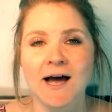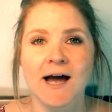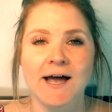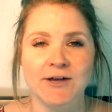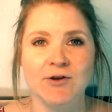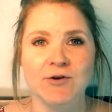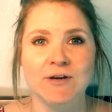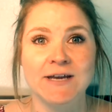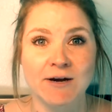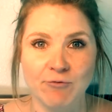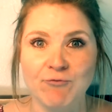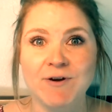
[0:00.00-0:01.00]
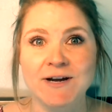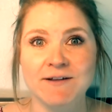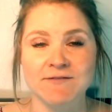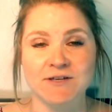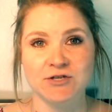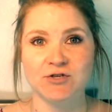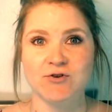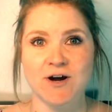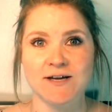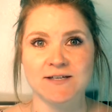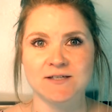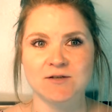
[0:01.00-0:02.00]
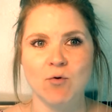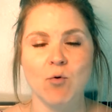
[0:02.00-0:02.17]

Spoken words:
I could get rid of the stress